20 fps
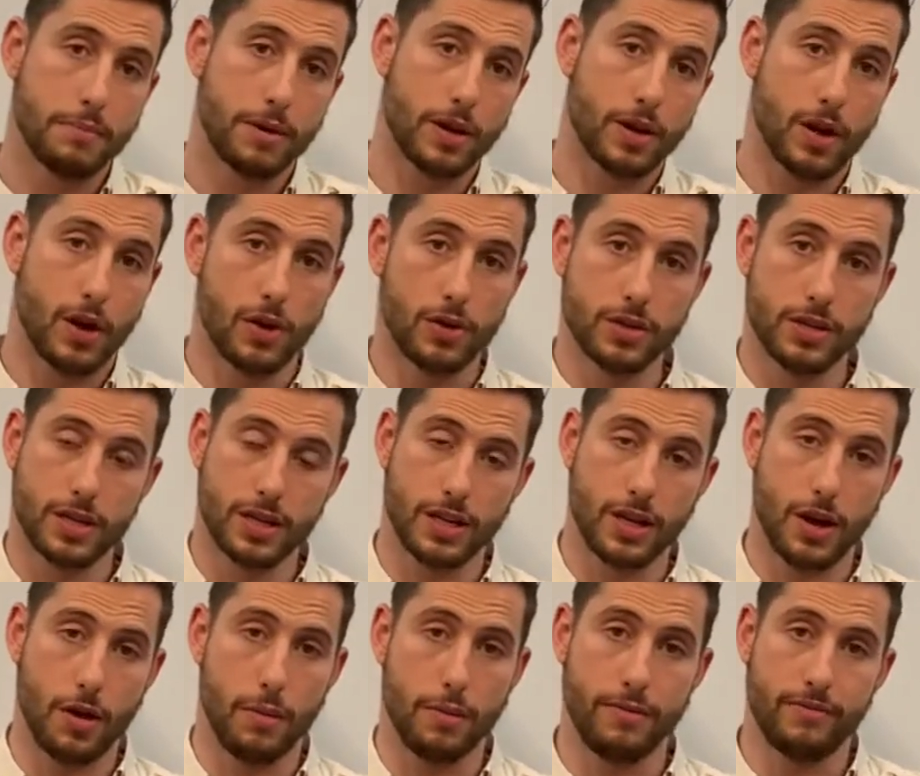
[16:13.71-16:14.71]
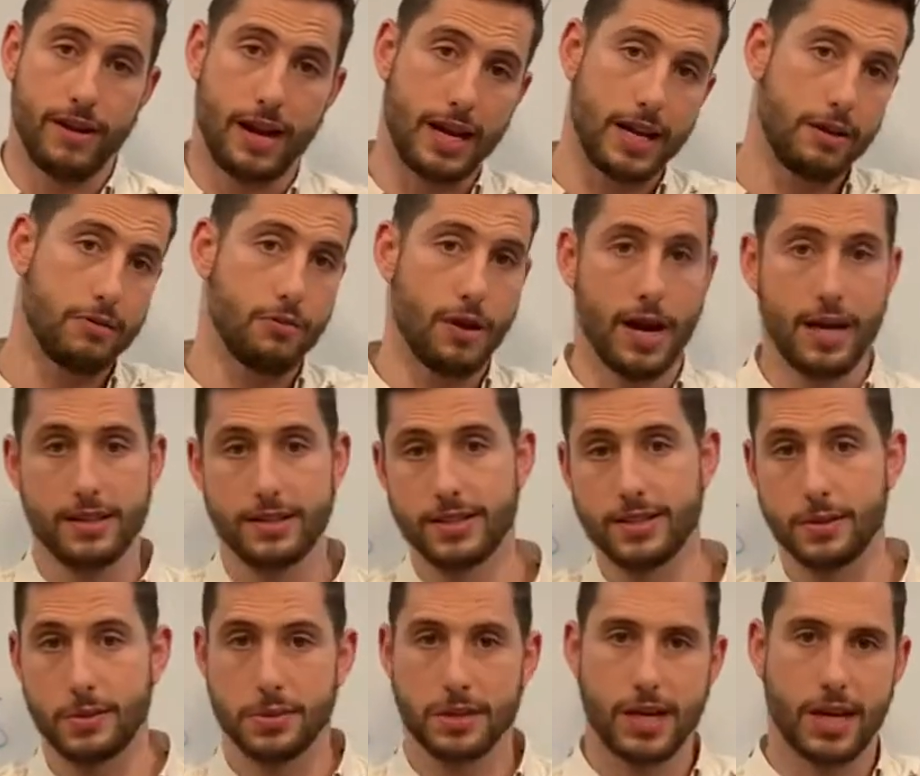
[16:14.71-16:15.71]
but gold can go up in value, right?
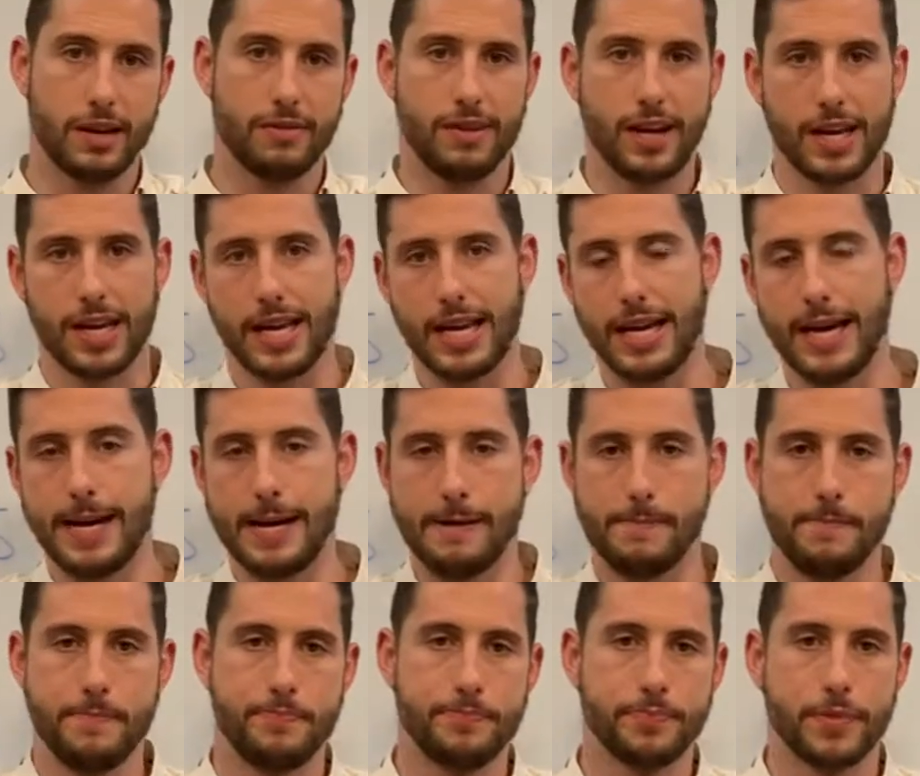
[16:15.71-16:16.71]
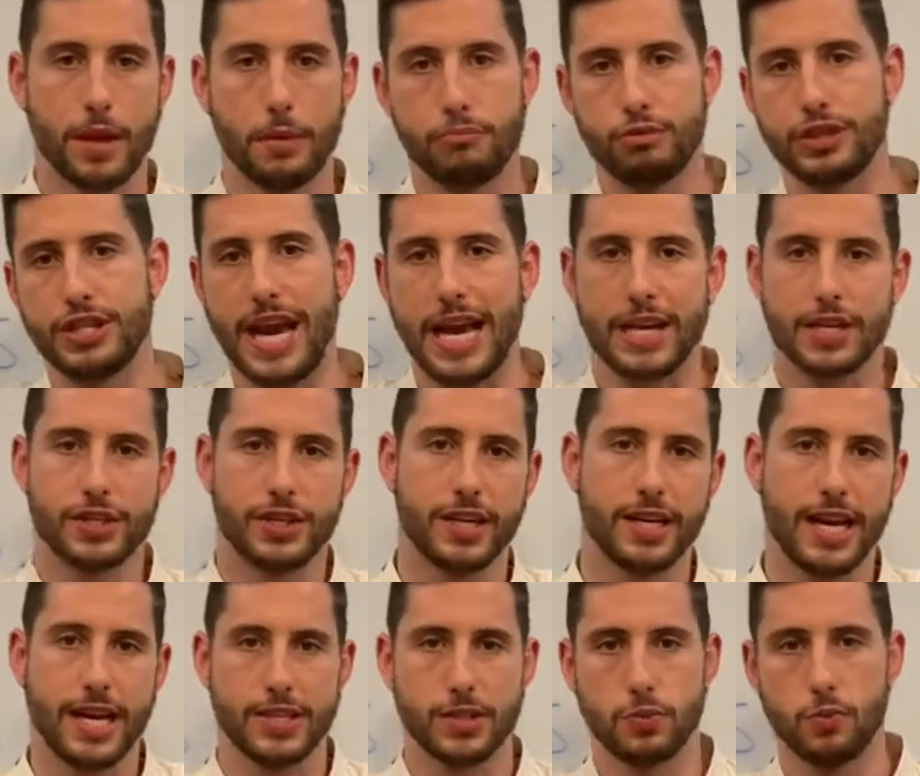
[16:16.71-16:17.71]
So it's kind of like um, protection
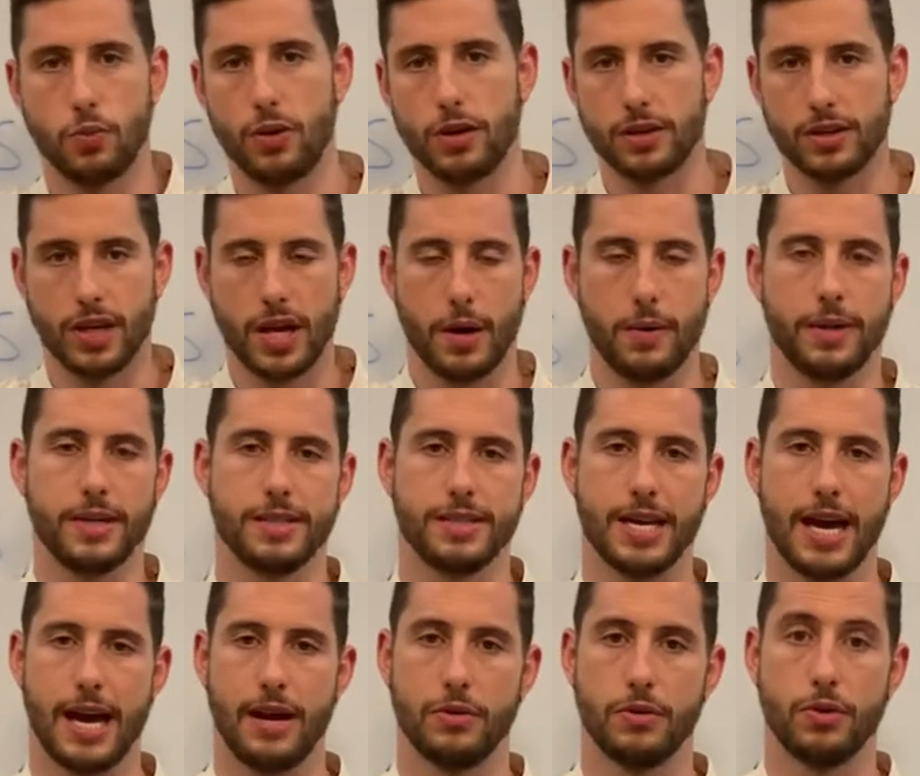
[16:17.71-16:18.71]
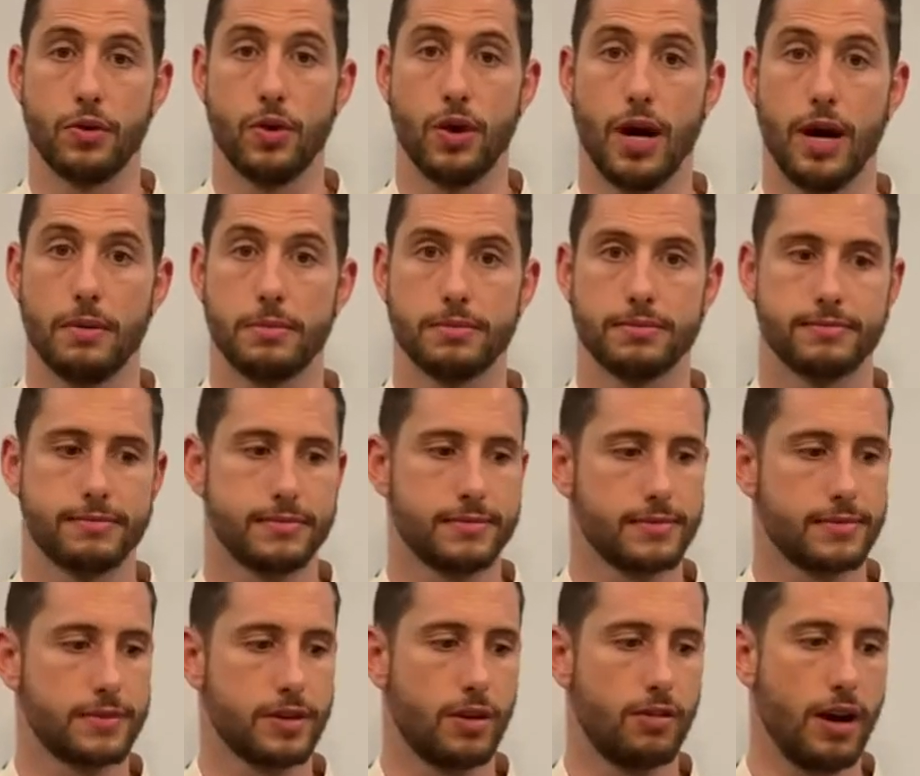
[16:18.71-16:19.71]
against one going down or up.
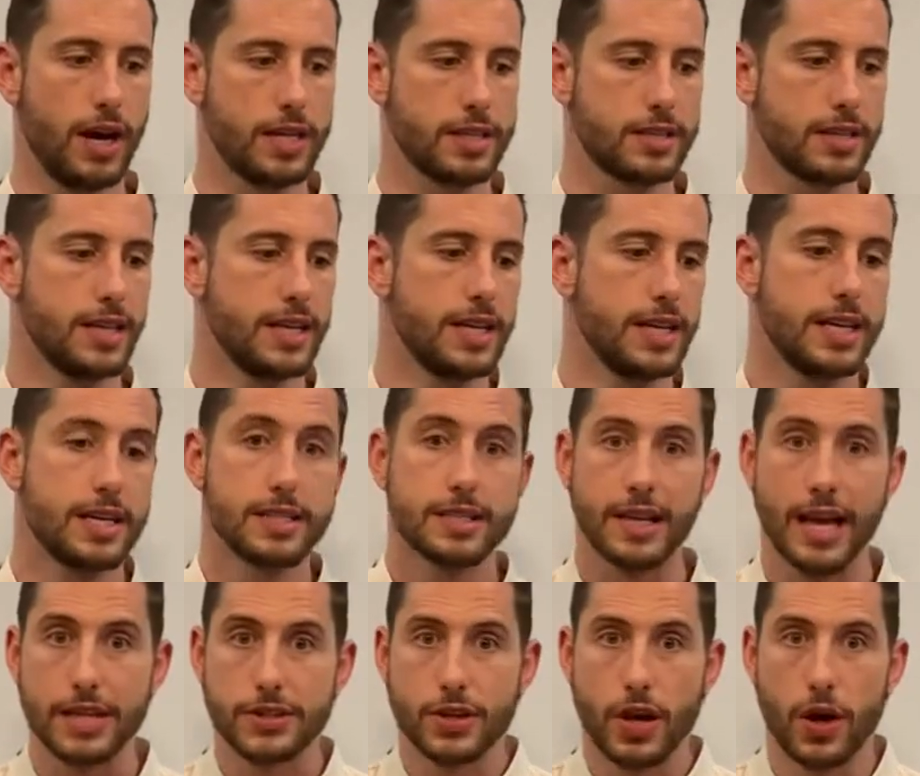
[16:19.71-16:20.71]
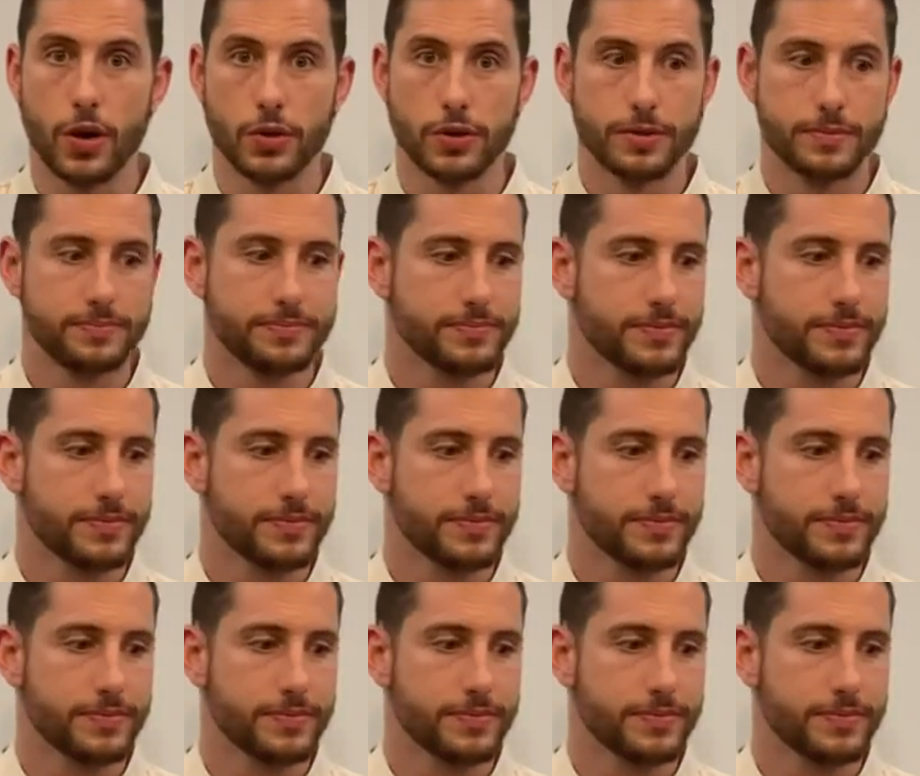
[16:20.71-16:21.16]
All right, so that's gold.